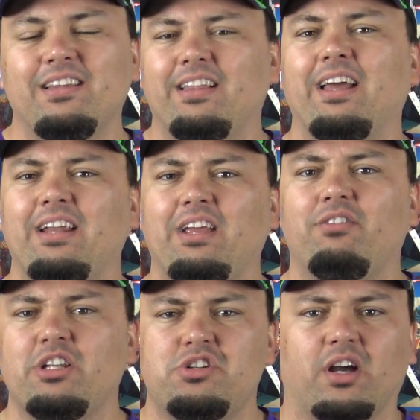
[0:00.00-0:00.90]
than
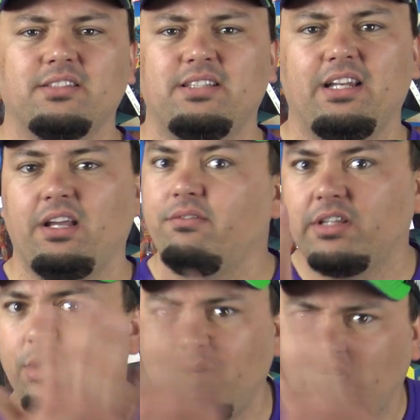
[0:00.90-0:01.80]
even John Cena,
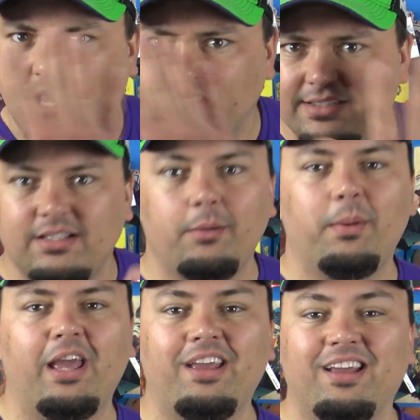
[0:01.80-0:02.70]
even though you can't see
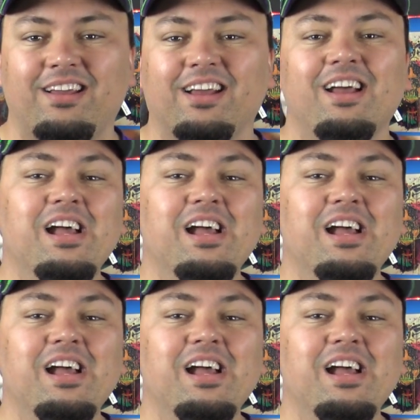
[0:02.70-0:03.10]
me.